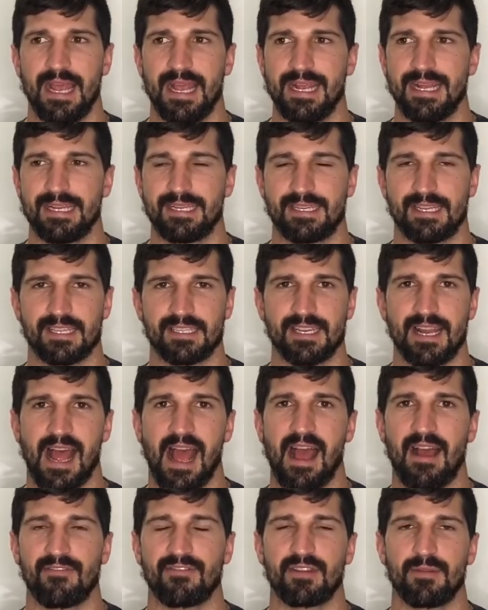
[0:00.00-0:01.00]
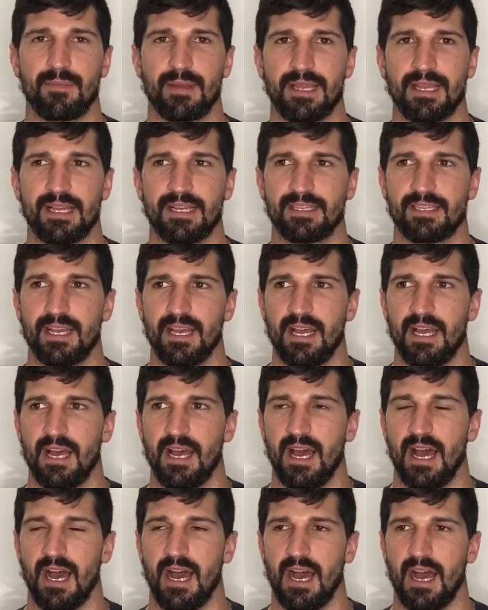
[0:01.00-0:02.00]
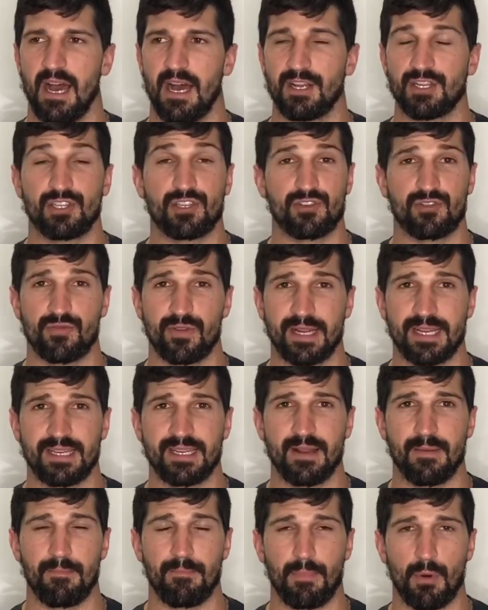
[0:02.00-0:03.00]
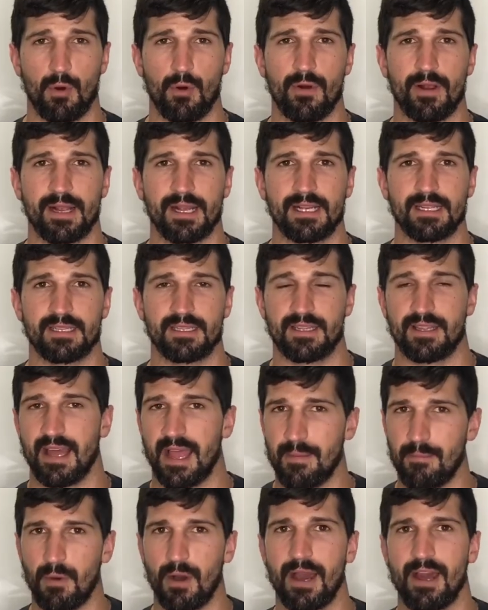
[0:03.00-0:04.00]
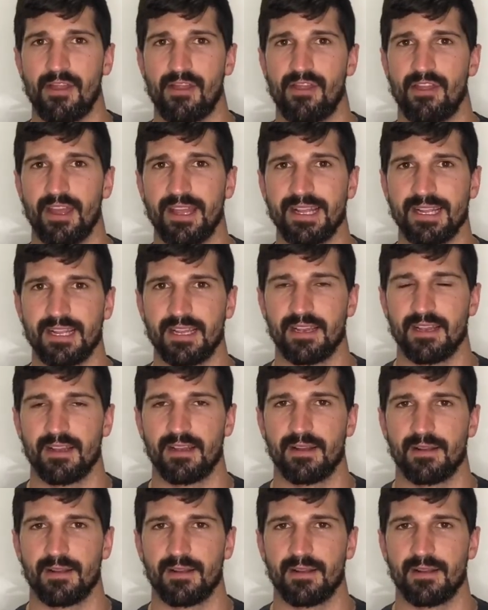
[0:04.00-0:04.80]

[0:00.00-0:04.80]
it doesn't have to be as uh, strict and boring as they might think,